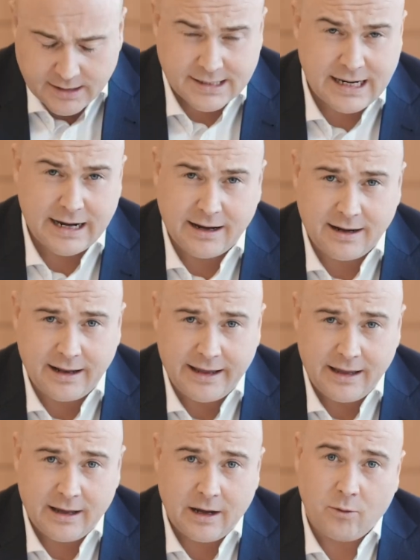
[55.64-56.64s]

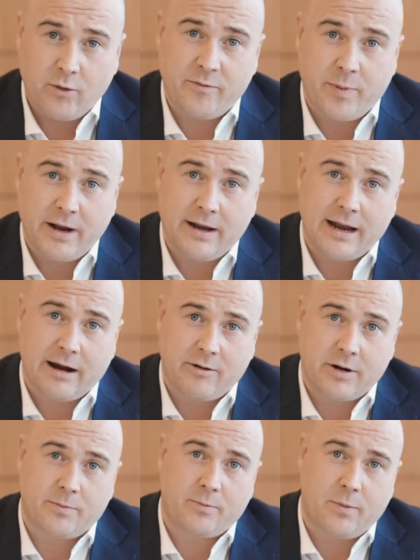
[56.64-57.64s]
Secondly, we've been now
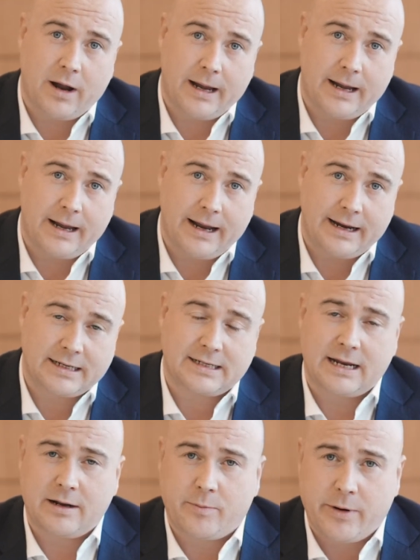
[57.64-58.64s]
in a, uh, an
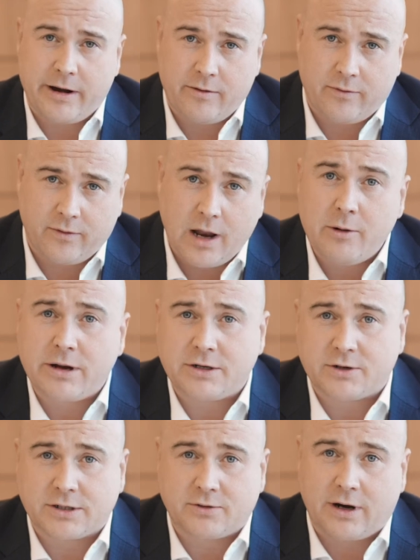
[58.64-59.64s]
extended period of low
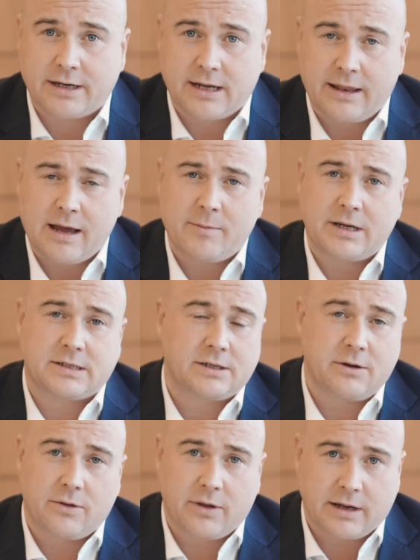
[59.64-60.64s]
interest rates and that means
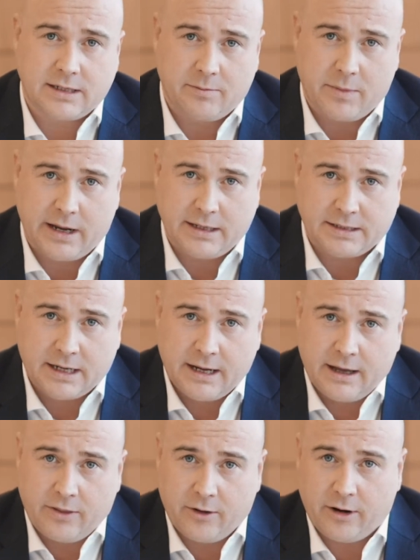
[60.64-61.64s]
two things. It means
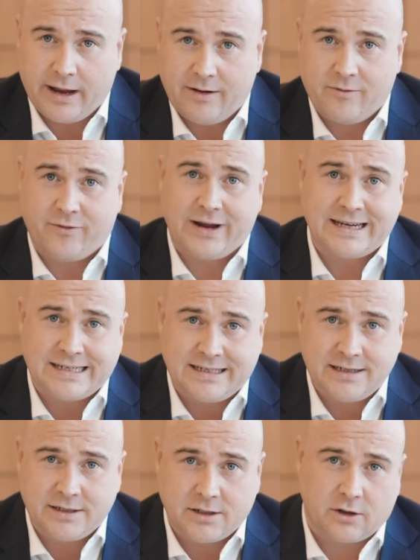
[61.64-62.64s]
that
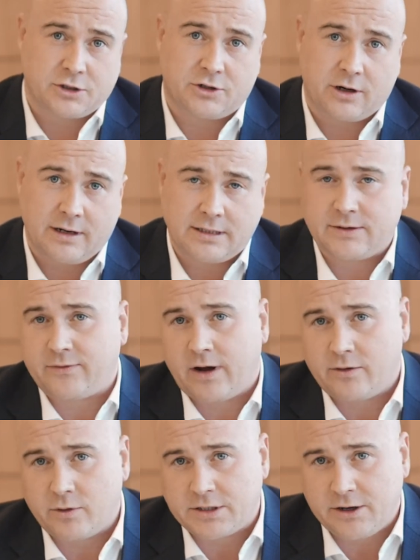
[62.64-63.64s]
investors are struggling to
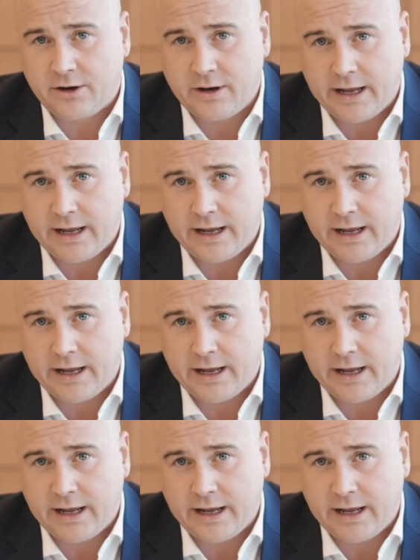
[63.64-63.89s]
find return